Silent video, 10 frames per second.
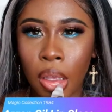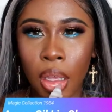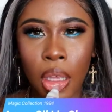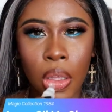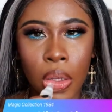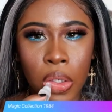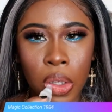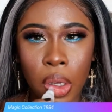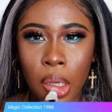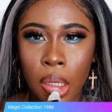It
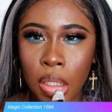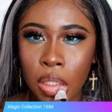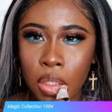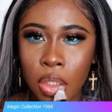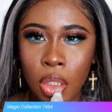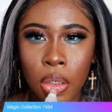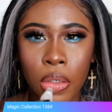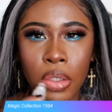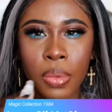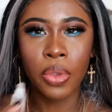goes on
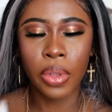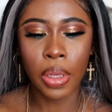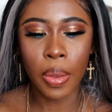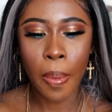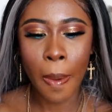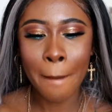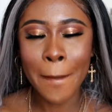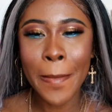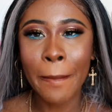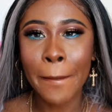so smoothly.
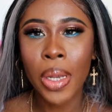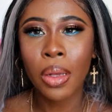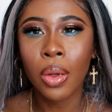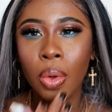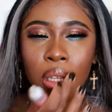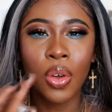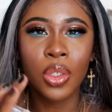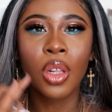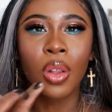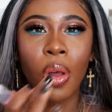It
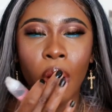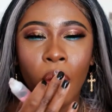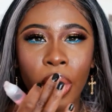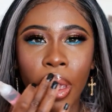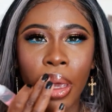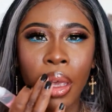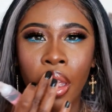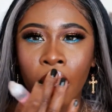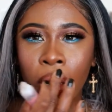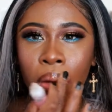goes a long way,
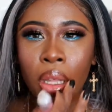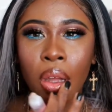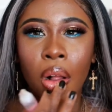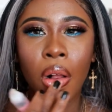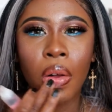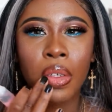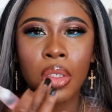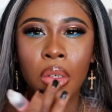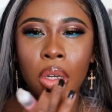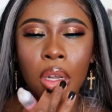but I always
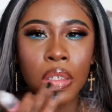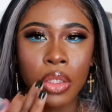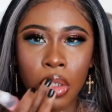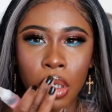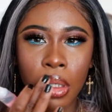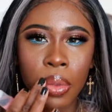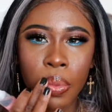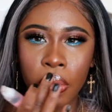go extra.